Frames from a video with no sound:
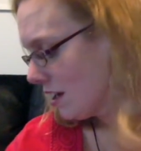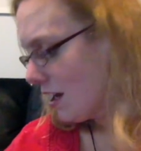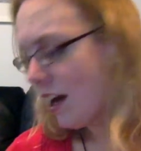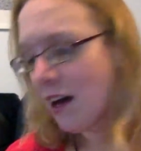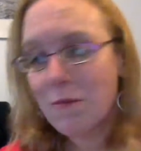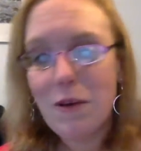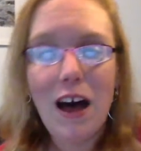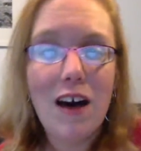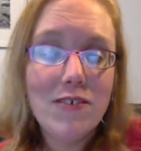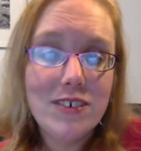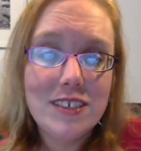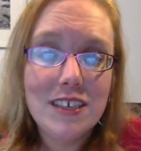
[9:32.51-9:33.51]

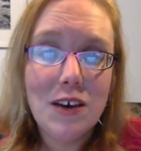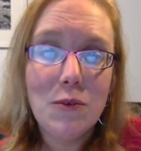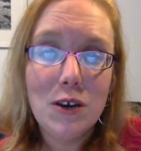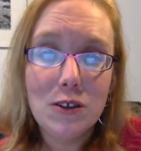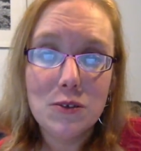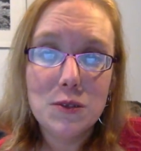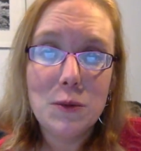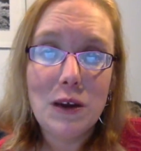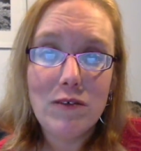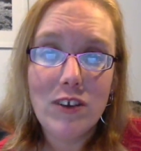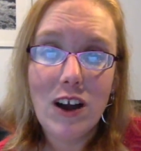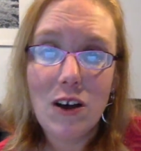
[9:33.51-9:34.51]
obviously I want to lose
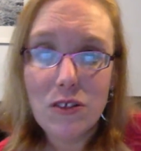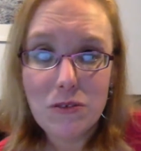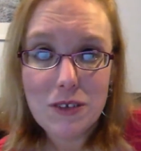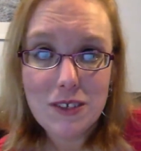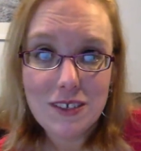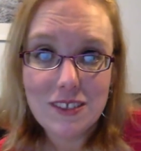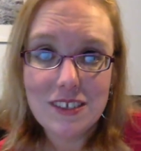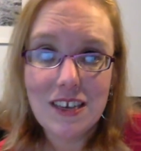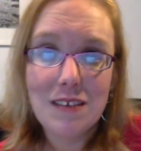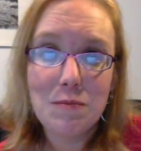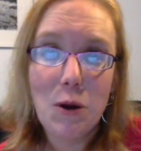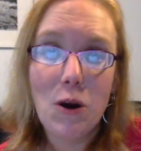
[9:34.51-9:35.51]
weight for health reasons,
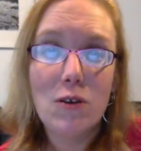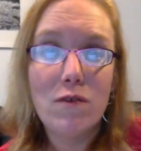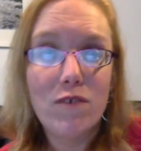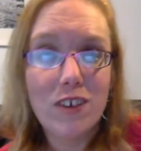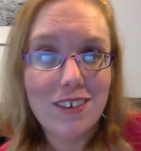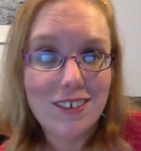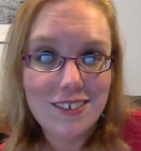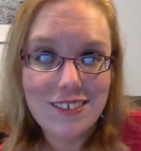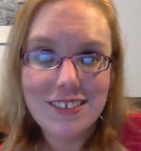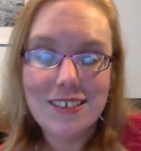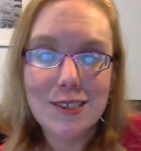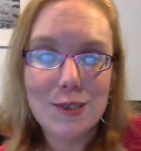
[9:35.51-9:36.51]
and part of
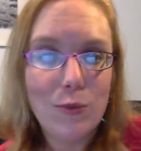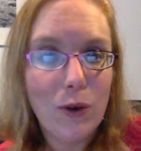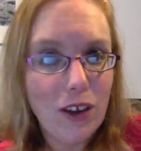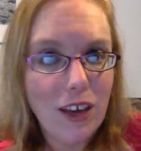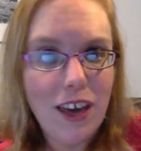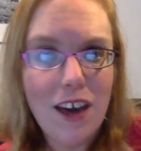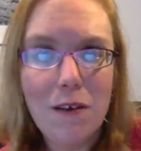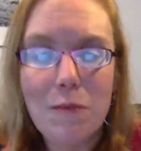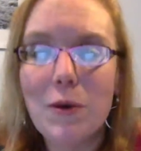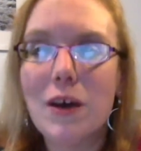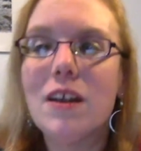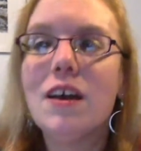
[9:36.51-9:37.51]
fitness is working out.
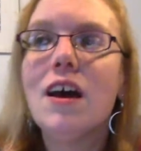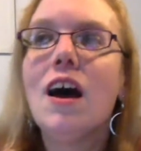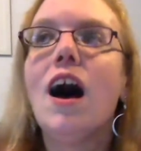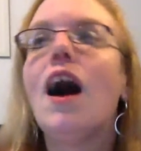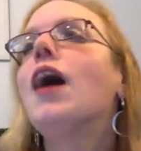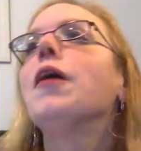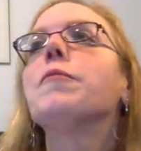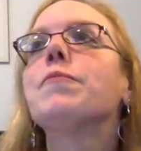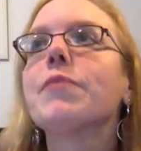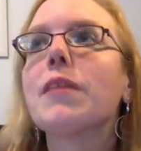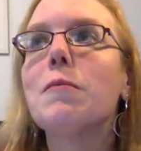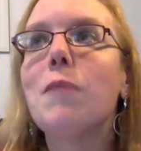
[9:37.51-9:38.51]
But
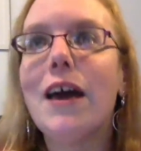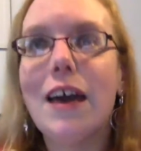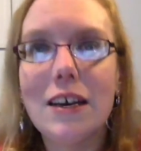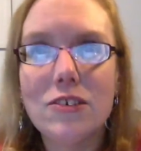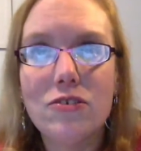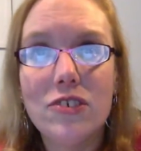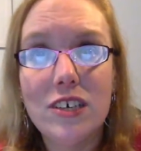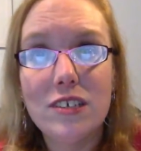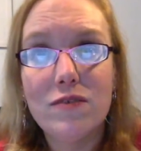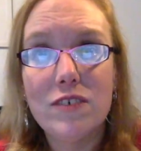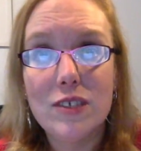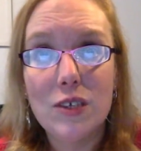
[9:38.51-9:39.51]
my
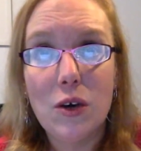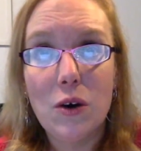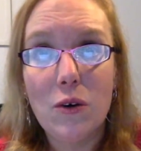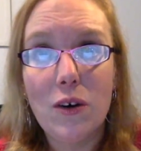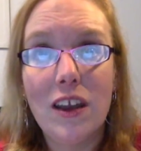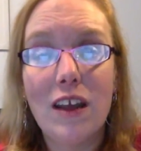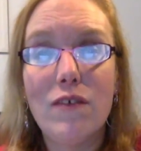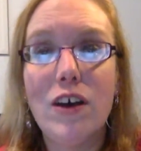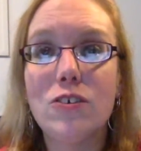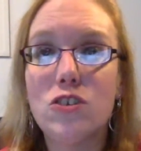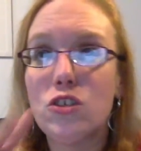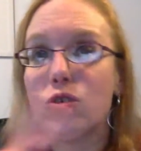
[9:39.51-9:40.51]
exercise physio, and I've
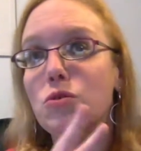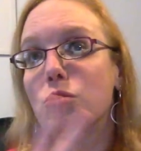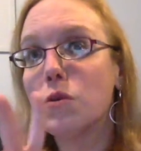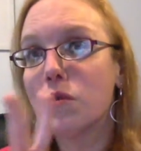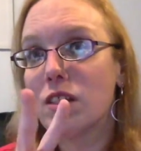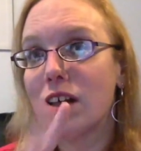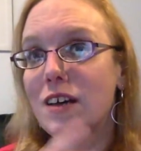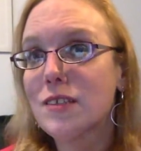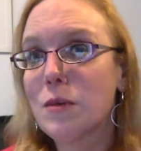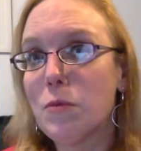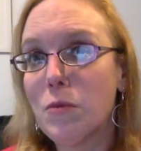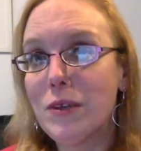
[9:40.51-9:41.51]
had two over the last
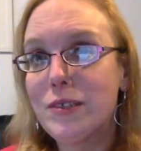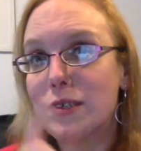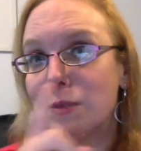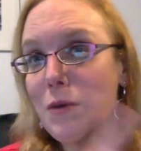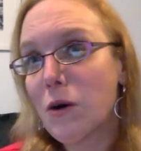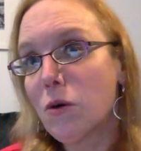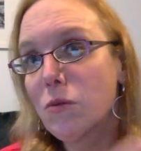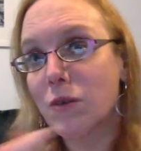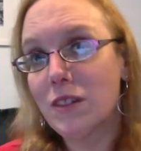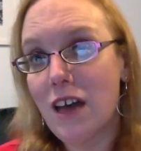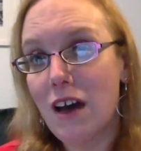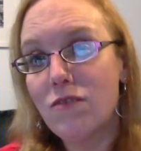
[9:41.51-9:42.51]
couple of weeks because my old
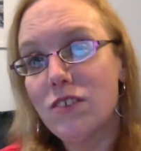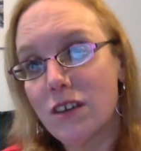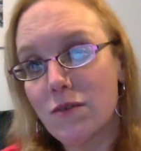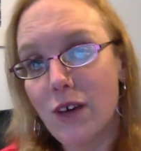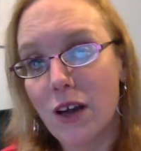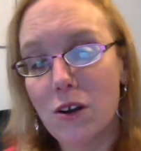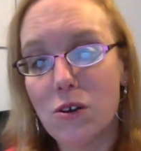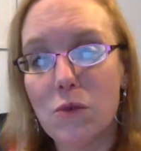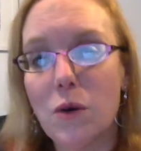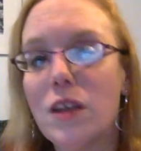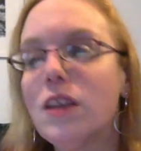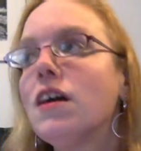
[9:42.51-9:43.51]
one left and I've got a new one.